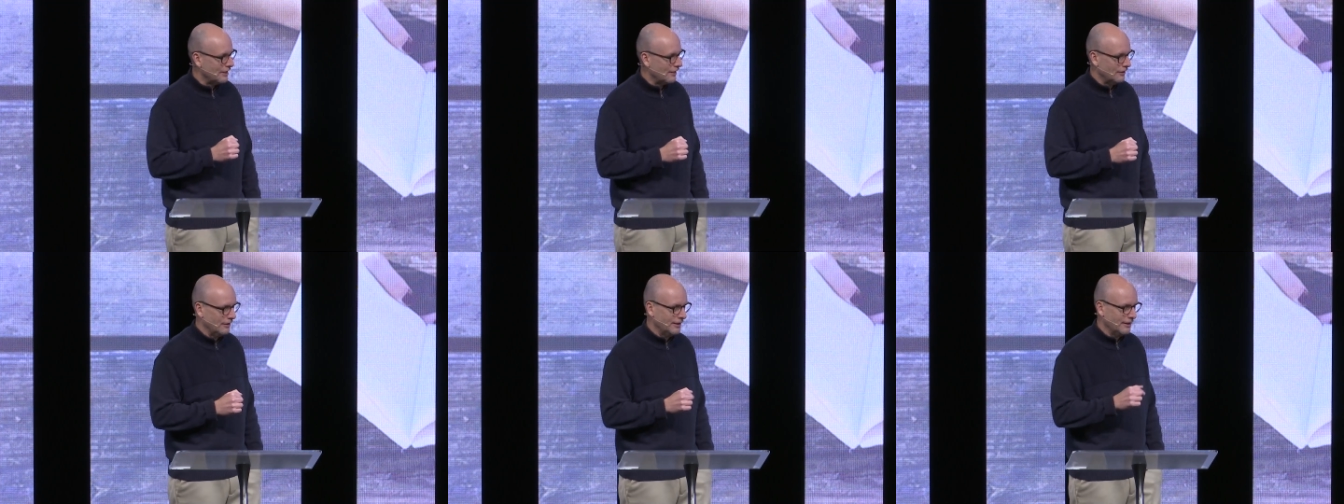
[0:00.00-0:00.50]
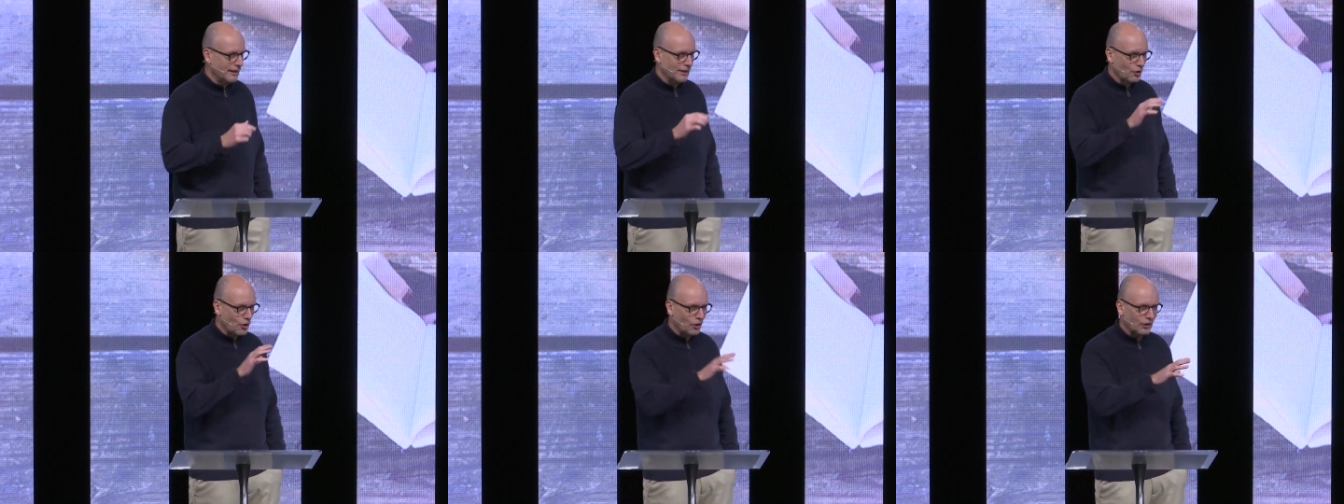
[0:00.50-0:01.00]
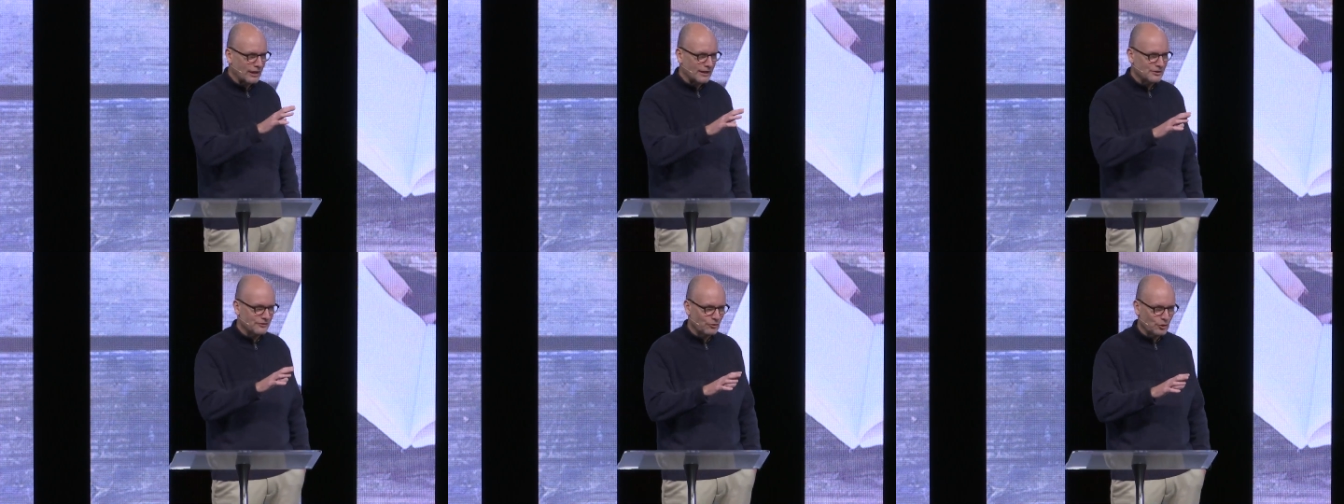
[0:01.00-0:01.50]
outlet and all
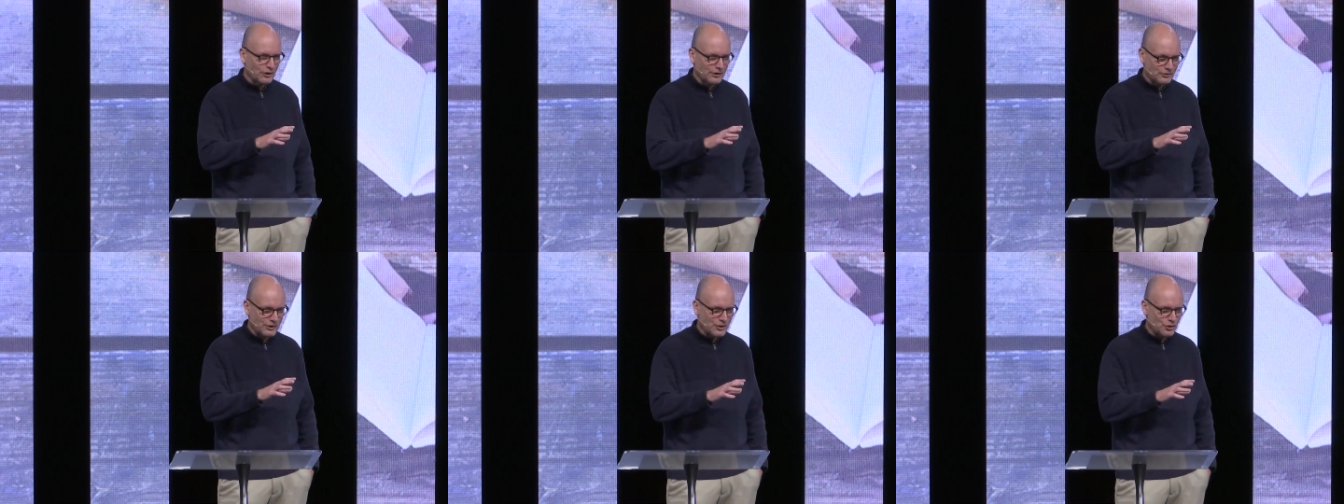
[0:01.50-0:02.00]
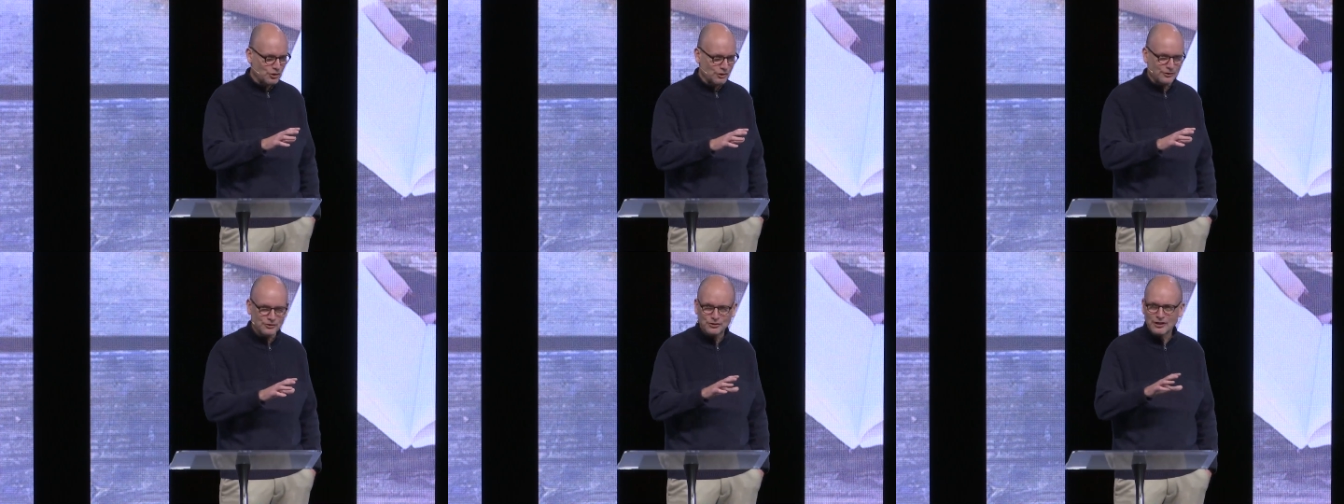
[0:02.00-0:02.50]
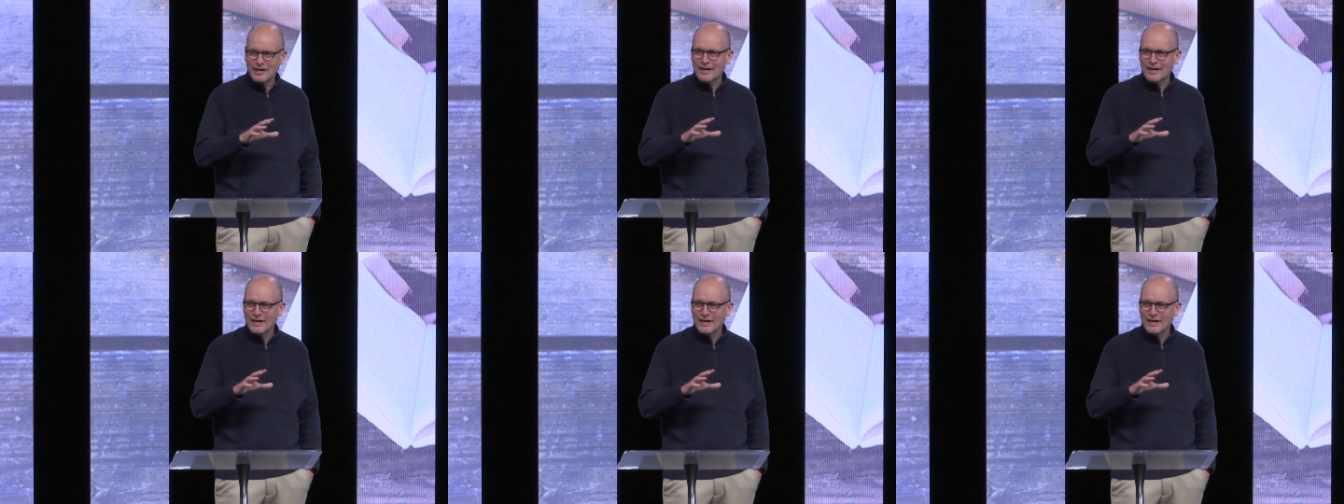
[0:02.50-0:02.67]
kinds of organizations